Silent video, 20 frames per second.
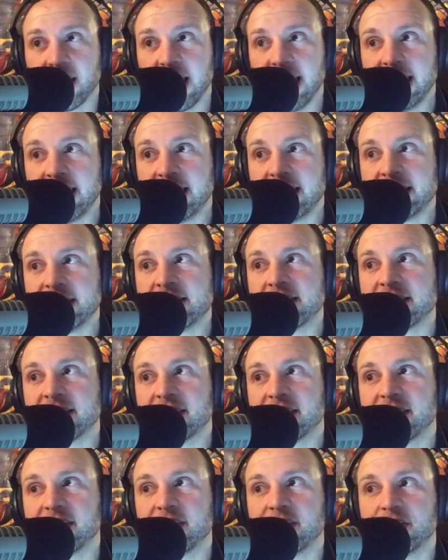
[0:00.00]
And
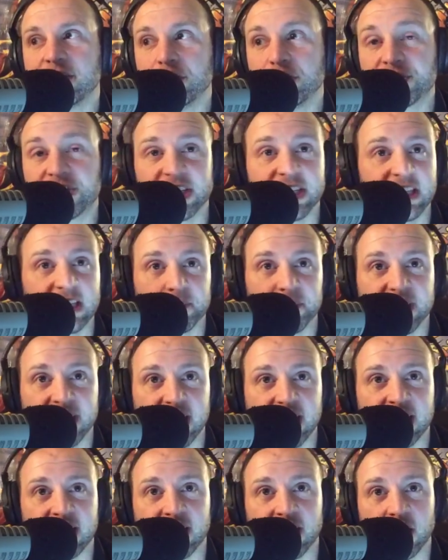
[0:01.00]
you see it at the
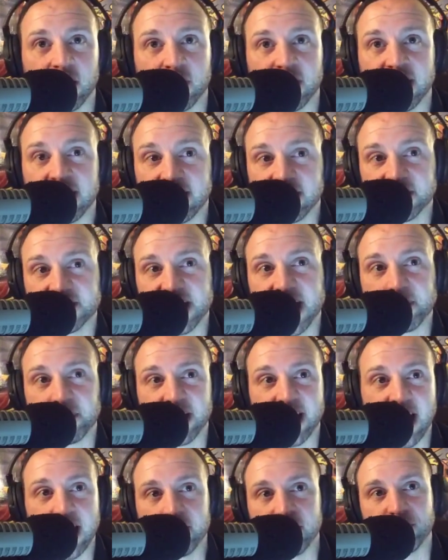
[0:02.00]
beginning. You know, he kills
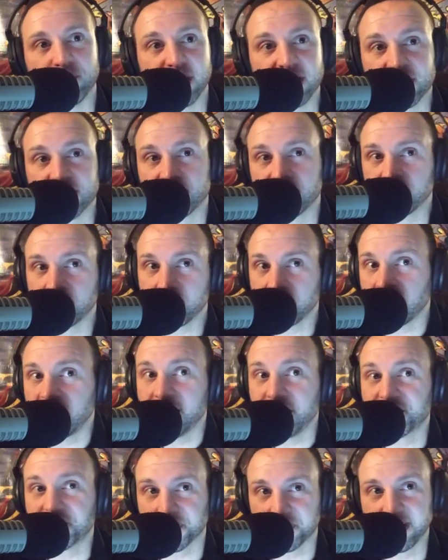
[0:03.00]
Abraham, and Rick's
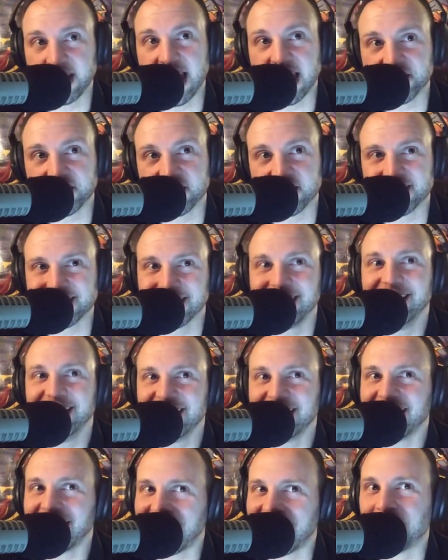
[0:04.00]
initial reaction is,
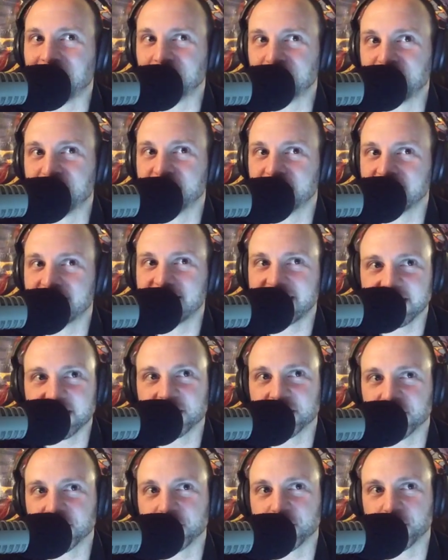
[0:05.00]
"I'm gonna
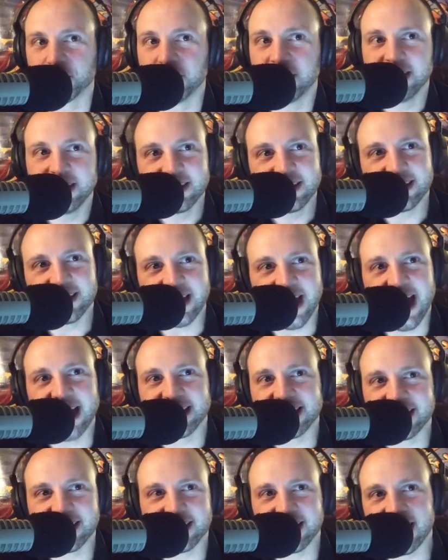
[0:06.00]
kill you,
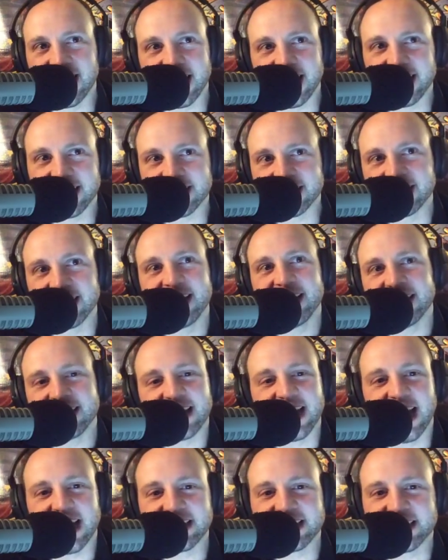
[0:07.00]
not today,
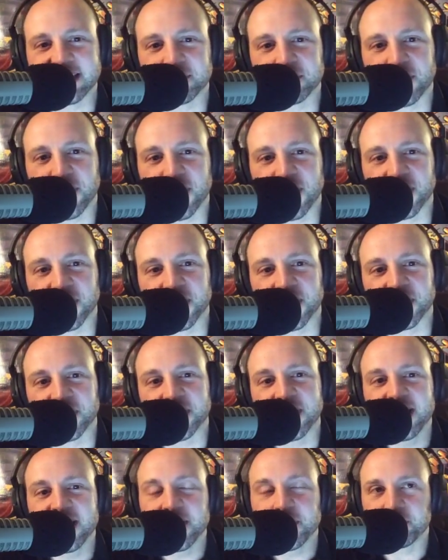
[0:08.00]
not
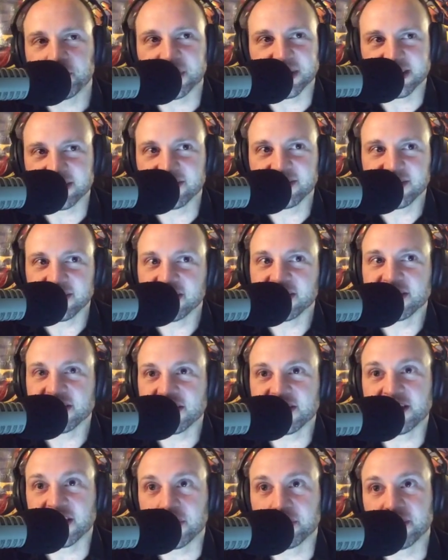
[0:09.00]
tomorrow, but
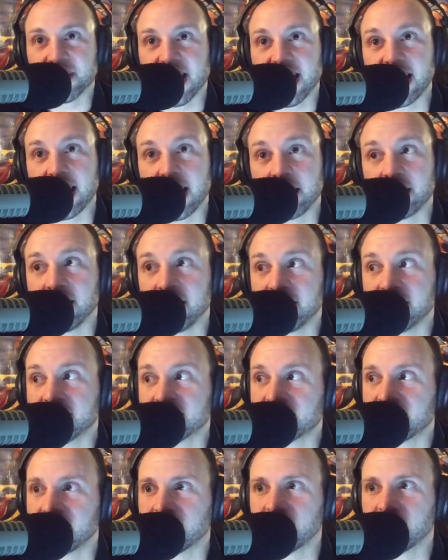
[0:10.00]
someday." And
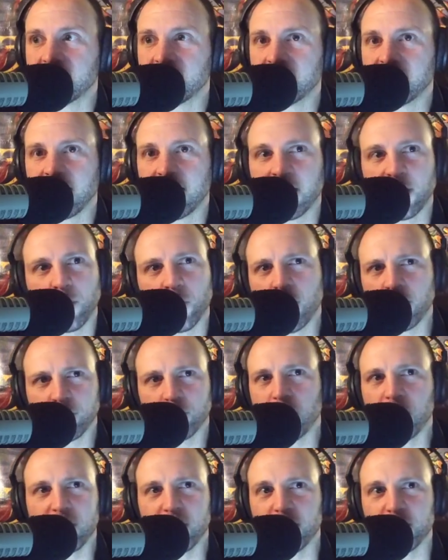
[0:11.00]
Negan's like,
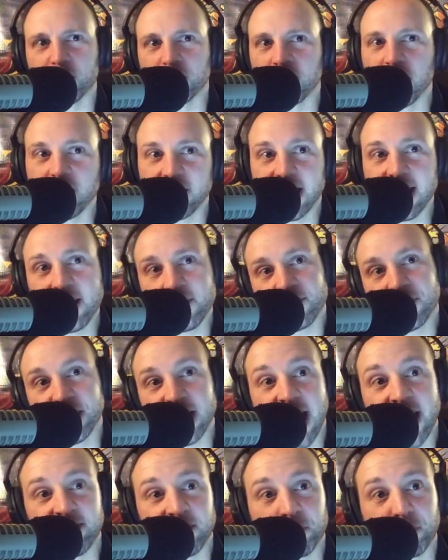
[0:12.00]
"Whoa, okay,
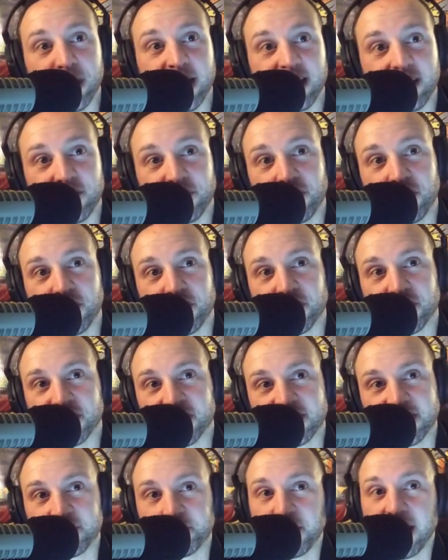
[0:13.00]
gonna have to break you further
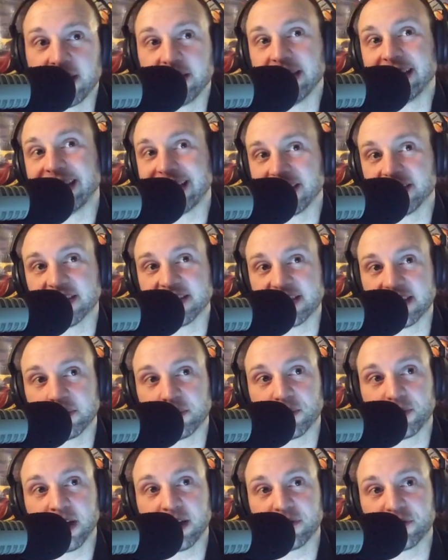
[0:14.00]
because apparently killing
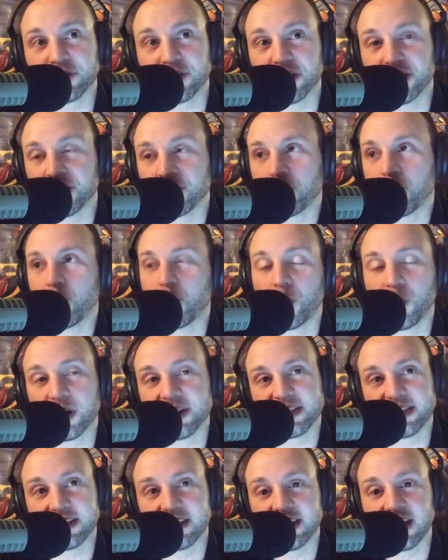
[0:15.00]
someone right in front of you
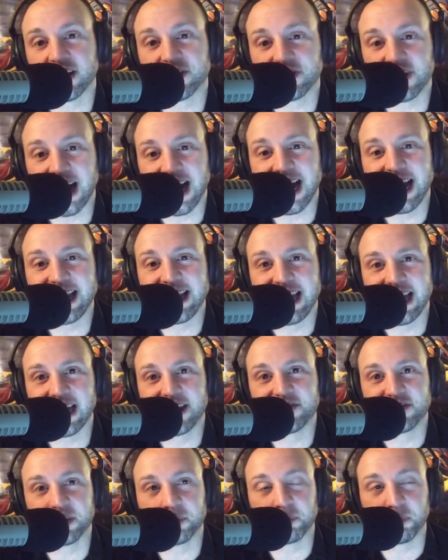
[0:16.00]
wasn't enough. I
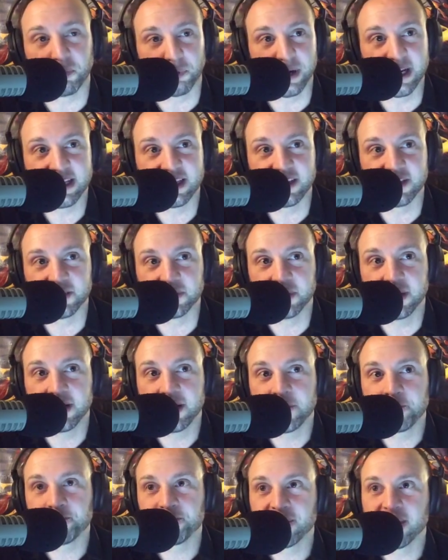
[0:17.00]
have to break you."
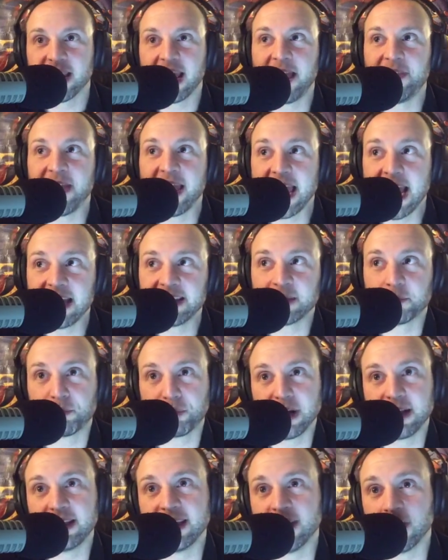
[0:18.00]
And they had to
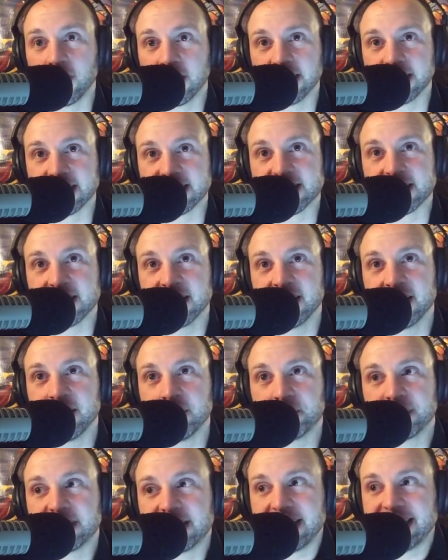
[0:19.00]
break the audience,
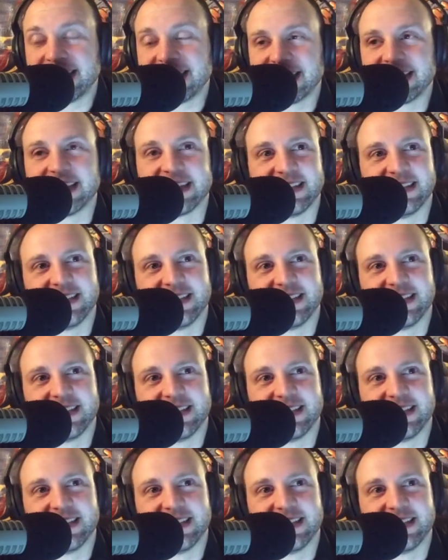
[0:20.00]
but they did.